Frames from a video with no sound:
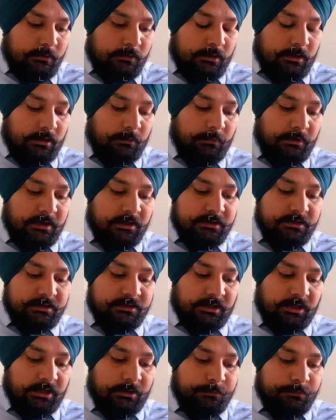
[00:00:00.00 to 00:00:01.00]
Among the
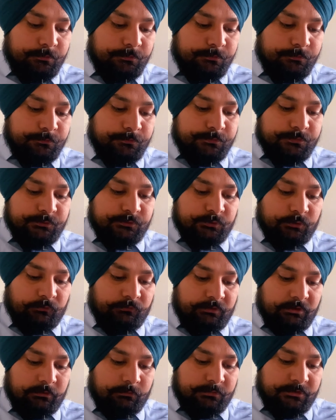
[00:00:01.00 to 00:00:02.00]
types of
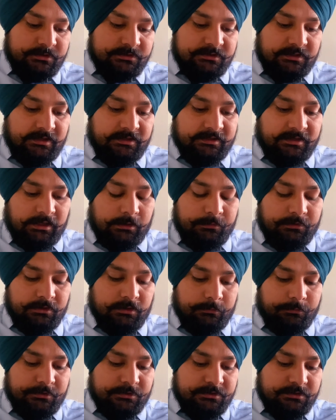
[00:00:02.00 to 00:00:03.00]
numbers that can be
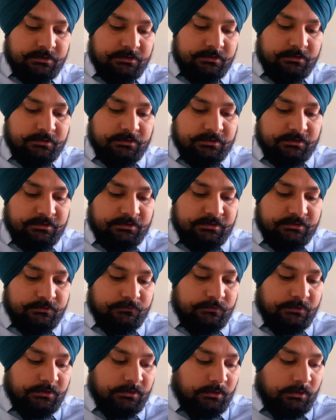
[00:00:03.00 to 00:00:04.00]
represented in this
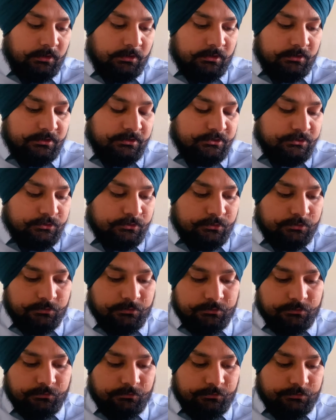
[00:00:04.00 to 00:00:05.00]
way are the
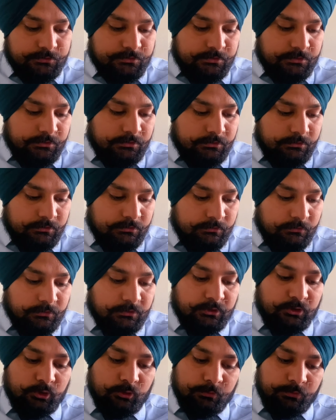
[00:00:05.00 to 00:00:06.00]
square roots or
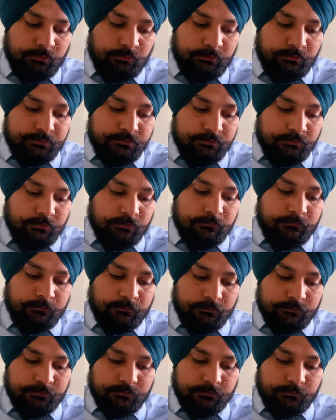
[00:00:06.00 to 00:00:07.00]
cube roots or
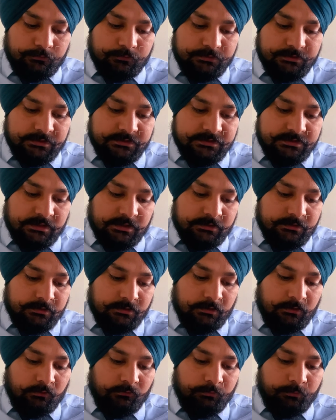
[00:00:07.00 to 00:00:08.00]
fourth roots,
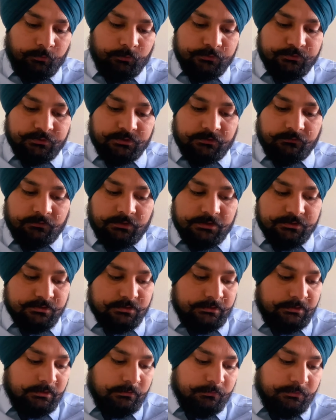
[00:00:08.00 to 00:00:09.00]
etc. of positive
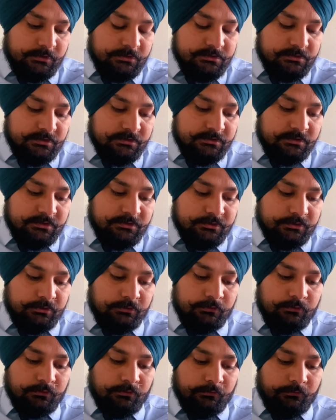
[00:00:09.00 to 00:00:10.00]
rational numbers, such as
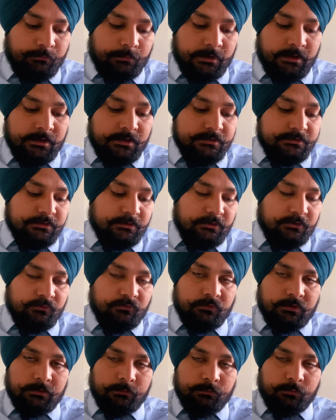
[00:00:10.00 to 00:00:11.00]
square root of pi is equal to
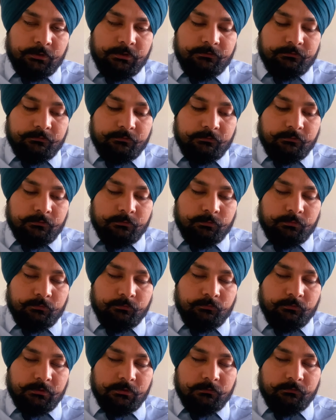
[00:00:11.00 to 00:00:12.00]

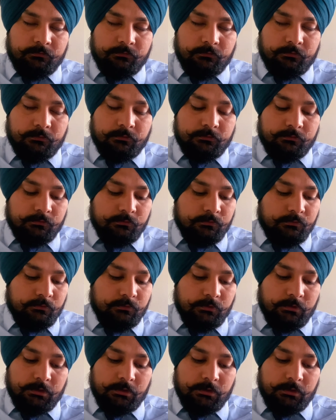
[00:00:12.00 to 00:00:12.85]
1.4142